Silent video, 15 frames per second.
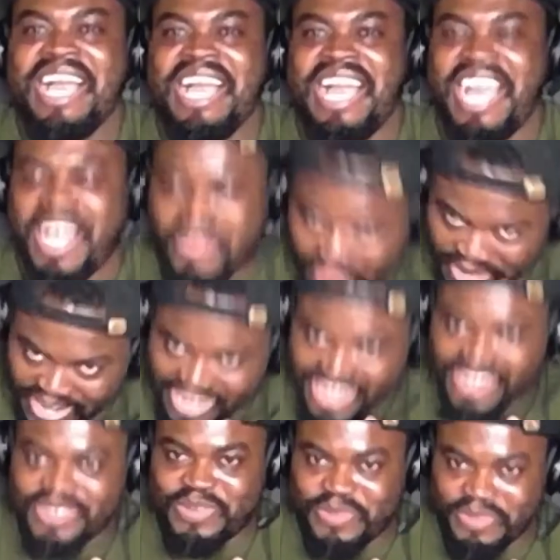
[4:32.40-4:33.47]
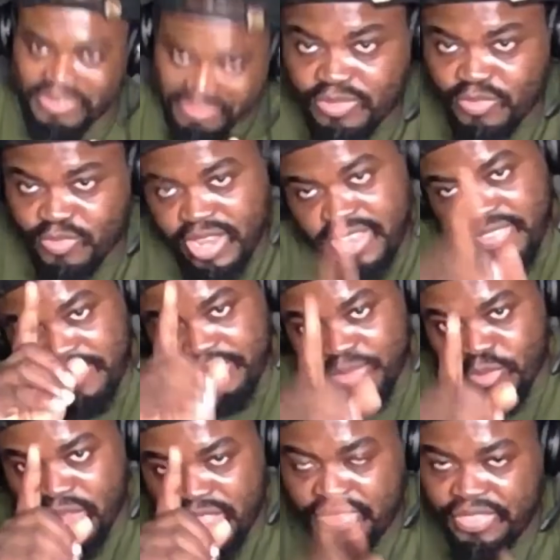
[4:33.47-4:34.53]
Amerado. One
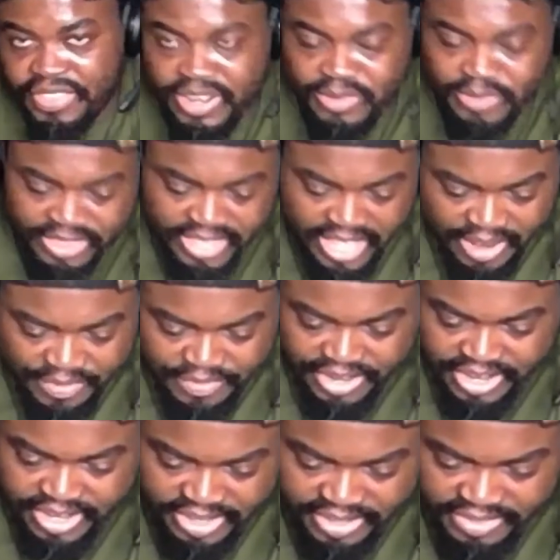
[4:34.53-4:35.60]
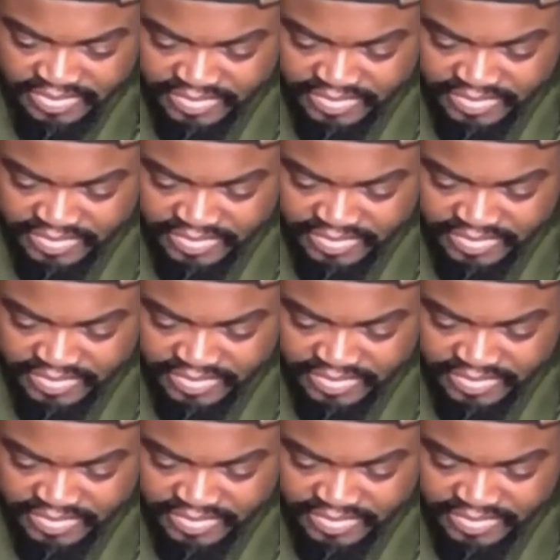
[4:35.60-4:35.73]
one thing with Africa,